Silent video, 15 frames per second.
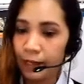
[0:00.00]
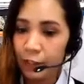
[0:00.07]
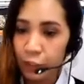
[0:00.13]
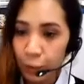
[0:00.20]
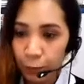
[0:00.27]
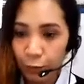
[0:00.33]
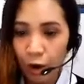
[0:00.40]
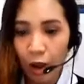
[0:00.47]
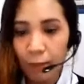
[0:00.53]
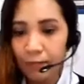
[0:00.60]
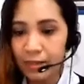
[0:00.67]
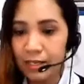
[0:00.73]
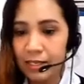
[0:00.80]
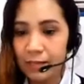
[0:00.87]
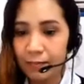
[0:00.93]
To
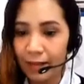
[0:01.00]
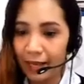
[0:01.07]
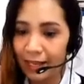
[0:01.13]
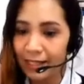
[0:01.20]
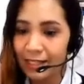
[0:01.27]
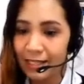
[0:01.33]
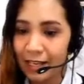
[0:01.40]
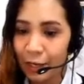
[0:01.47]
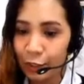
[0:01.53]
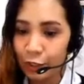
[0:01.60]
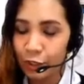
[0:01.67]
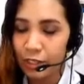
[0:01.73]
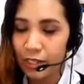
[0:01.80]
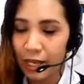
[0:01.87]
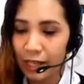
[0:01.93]
promise means to
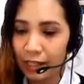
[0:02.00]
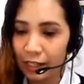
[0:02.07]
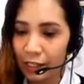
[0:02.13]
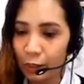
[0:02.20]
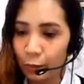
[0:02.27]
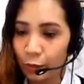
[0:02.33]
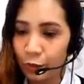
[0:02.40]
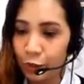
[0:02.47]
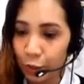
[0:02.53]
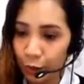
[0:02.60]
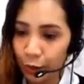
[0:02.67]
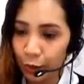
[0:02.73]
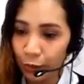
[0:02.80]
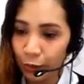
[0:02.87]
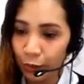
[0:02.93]
say that you will
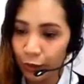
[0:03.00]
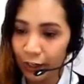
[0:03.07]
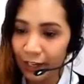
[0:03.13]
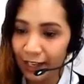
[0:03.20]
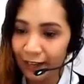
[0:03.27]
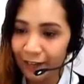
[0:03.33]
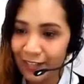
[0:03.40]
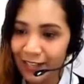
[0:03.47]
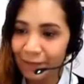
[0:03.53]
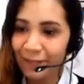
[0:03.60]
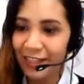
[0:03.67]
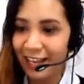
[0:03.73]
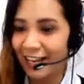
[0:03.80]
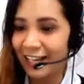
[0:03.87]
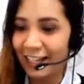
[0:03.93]
do or give
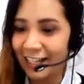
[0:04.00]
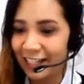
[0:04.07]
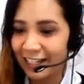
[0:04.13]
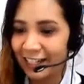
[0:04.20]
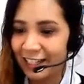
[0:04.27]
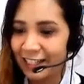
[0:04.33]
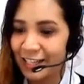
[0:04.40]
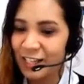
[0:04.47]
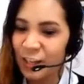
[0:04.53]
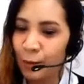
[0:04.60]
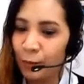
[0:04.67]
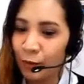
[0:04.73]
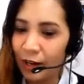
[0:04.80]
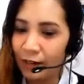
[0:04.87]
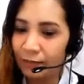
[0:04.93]
something to
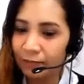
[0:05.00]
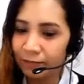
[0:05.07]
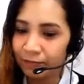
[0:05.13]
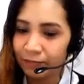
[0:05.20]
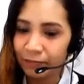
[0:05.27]
someone.